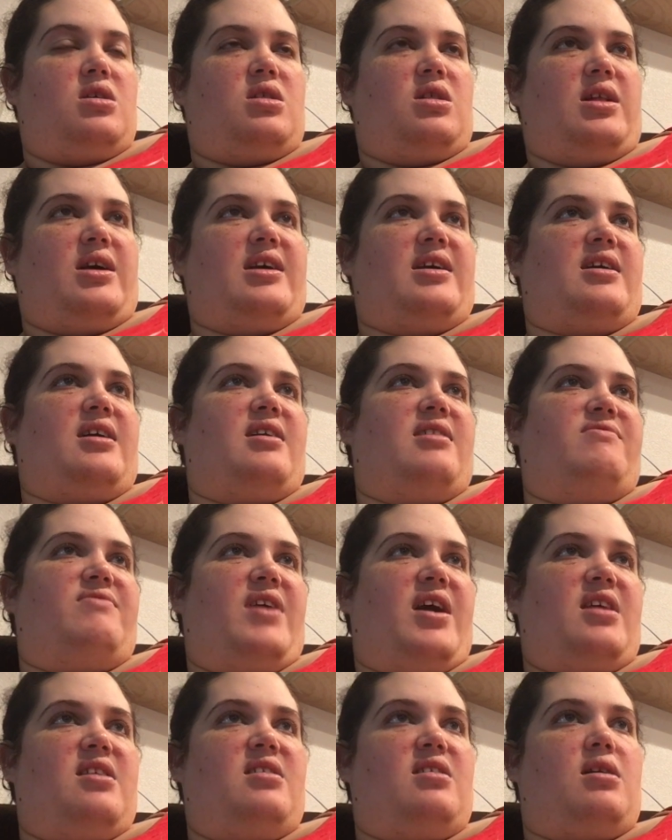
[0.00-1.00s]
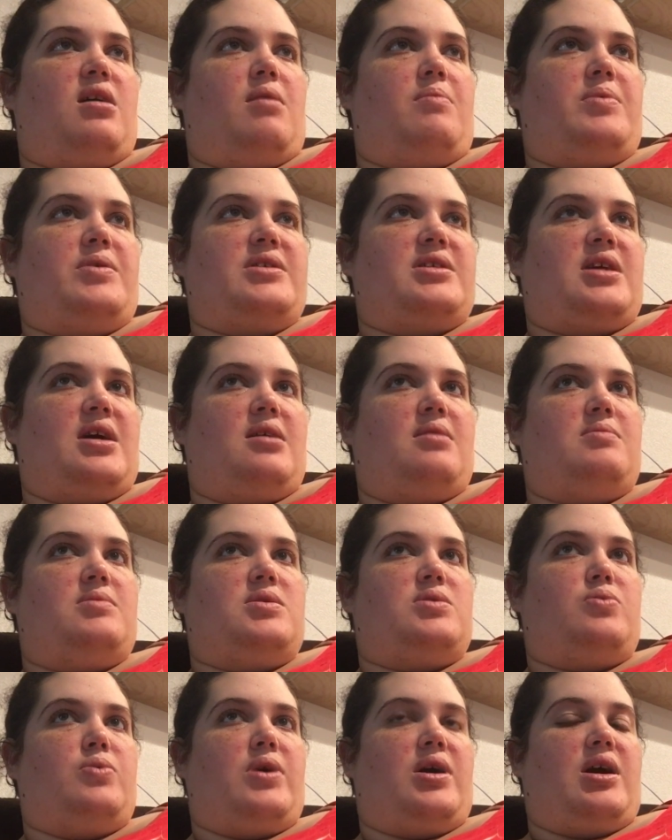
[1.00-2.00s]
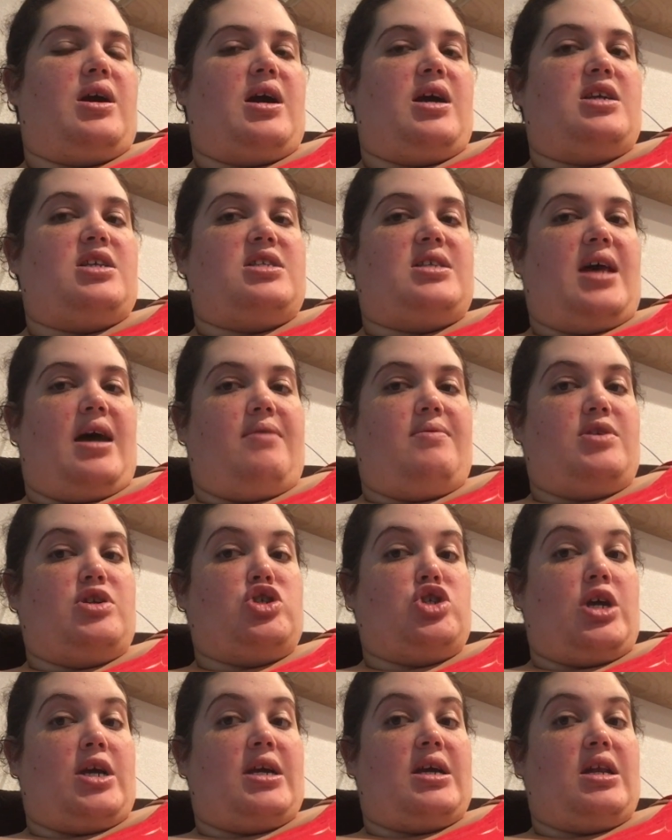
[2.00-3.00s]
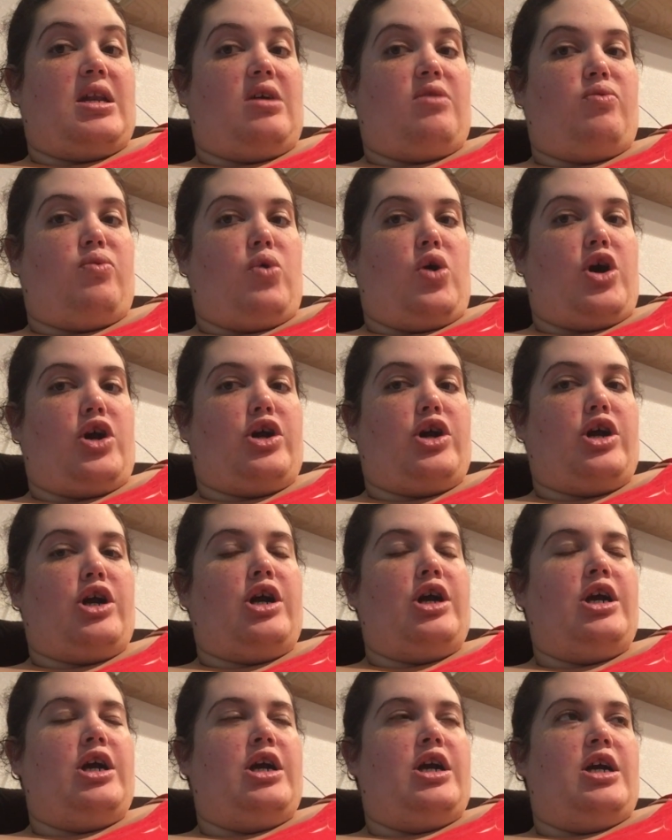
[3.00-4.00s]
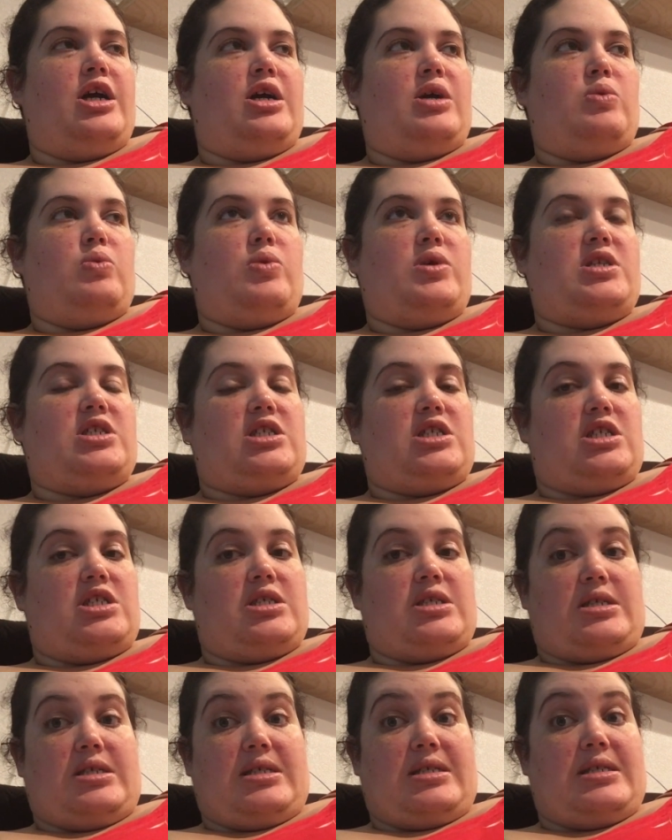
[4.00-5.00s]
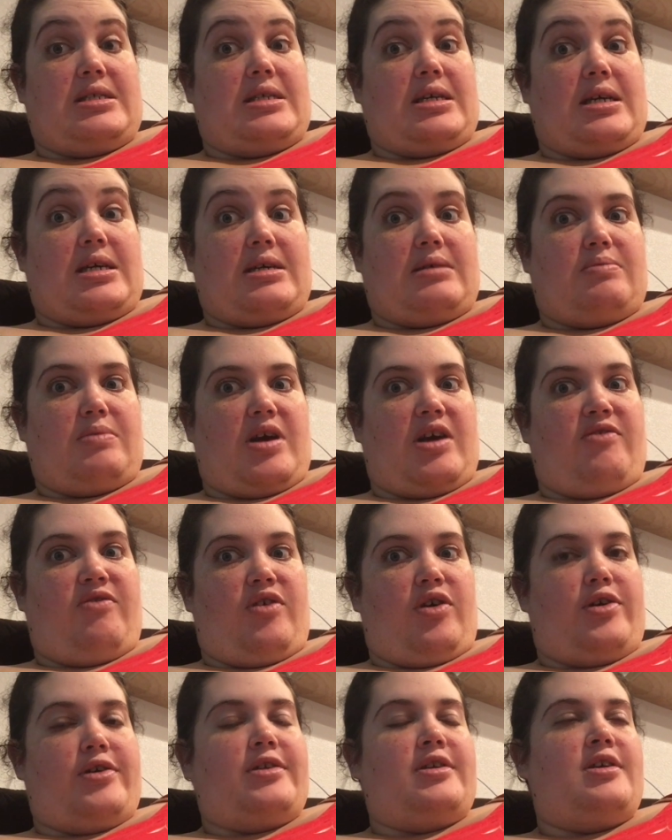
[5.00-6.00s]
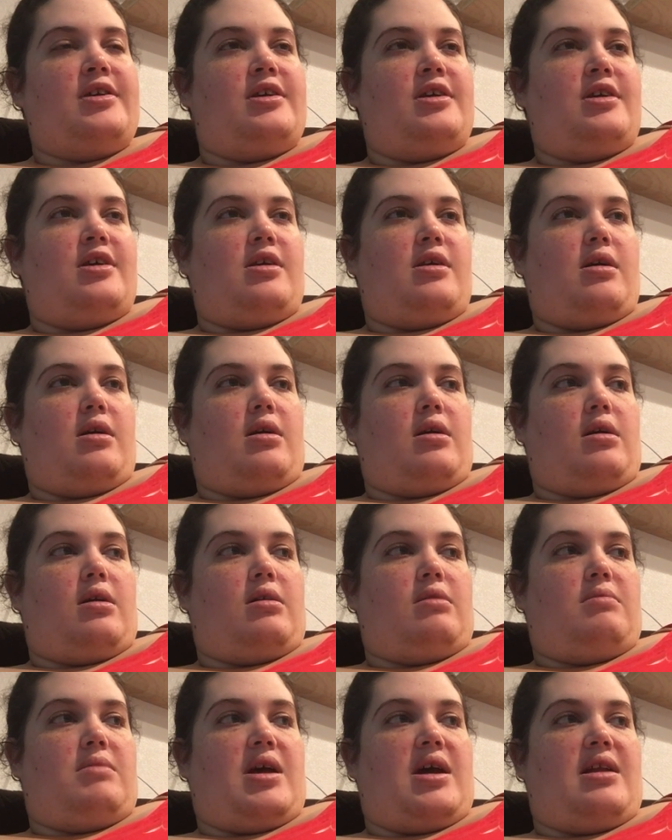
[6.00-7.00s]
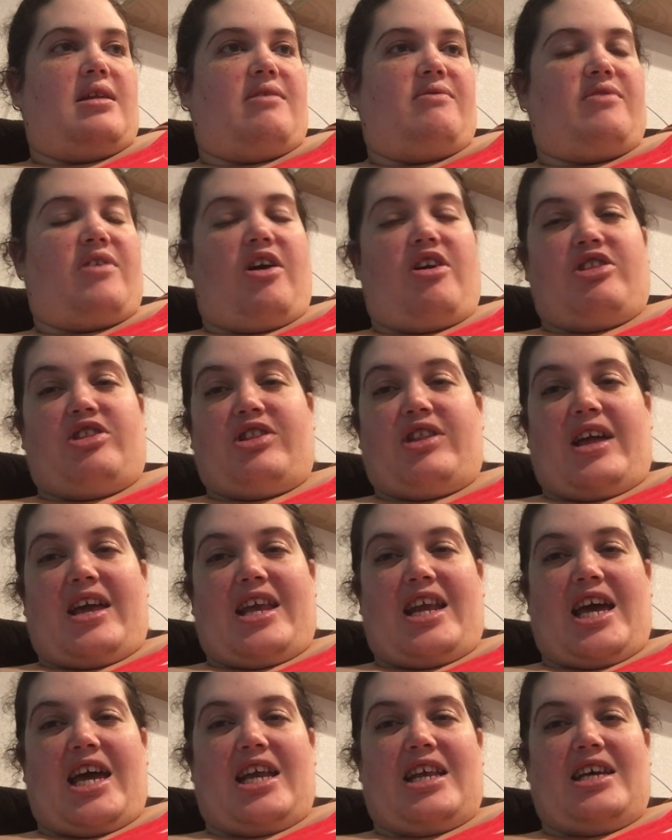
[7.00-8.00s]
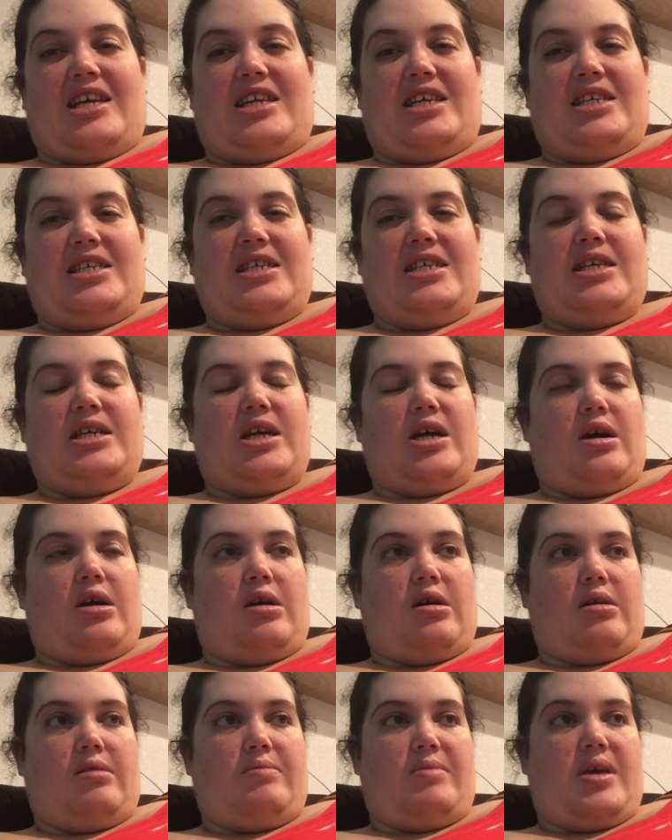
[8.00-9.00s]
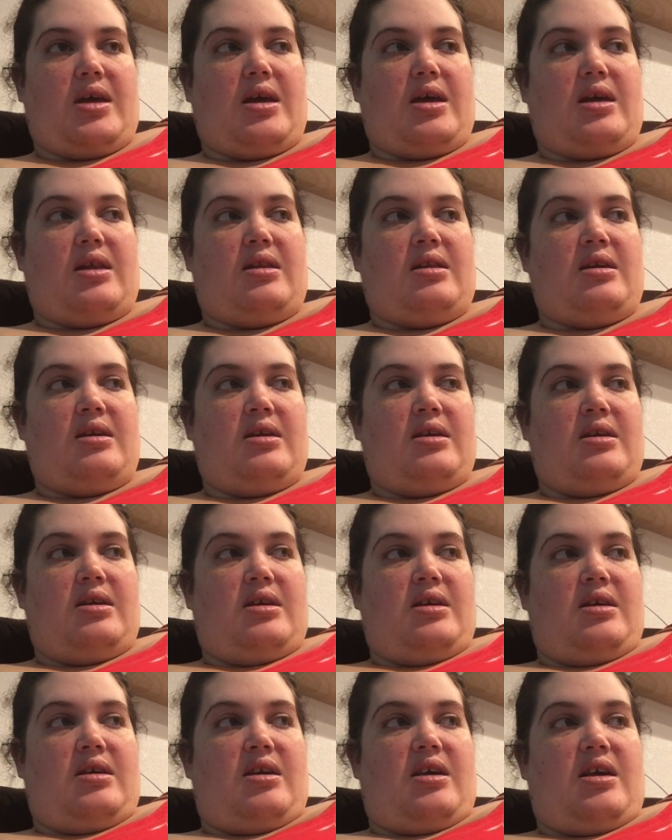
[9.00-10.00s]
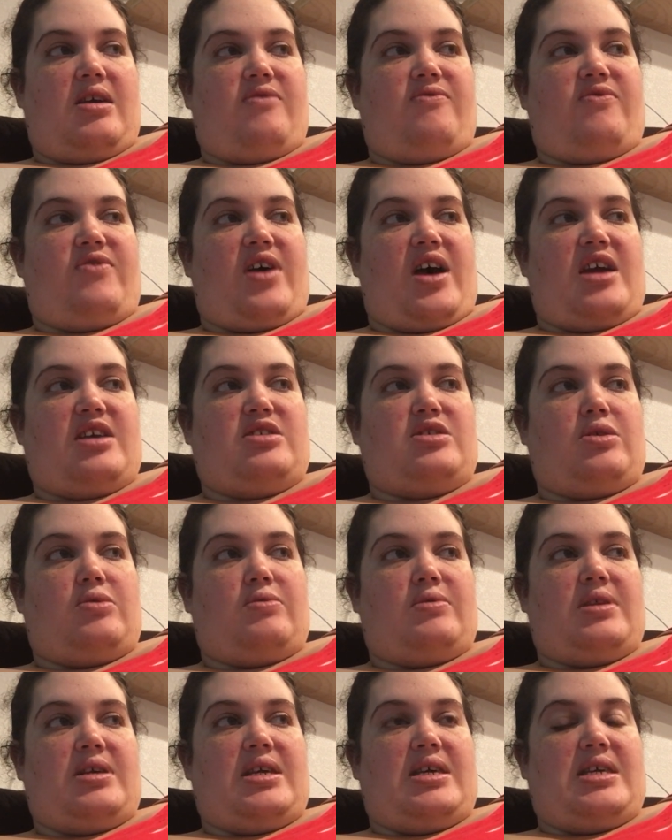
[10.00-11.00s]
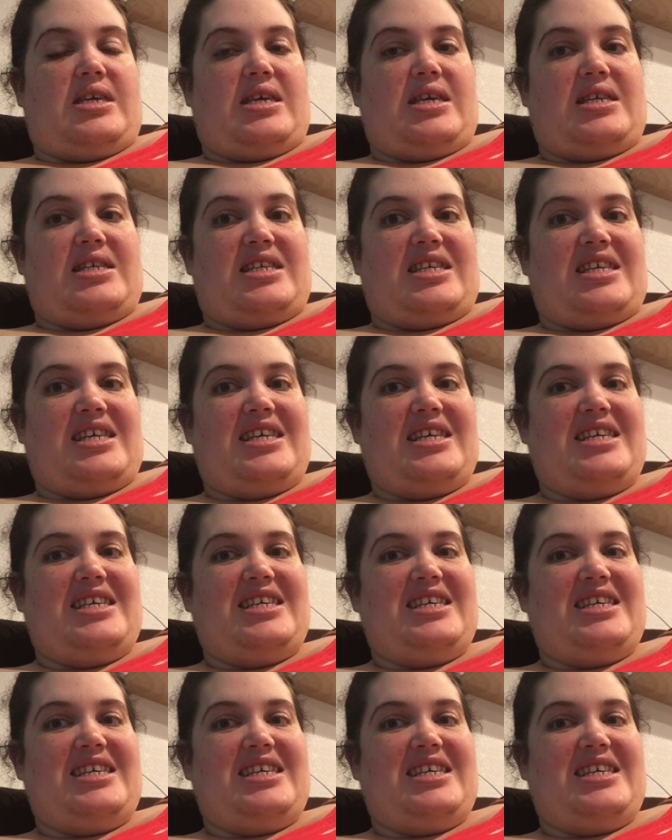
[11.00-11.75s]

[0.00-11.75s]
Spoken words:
like I've had it a couple of times where I just haven't drank enough water, which is duh, my fault. And I've gotten lightheaded. And if I don't eat,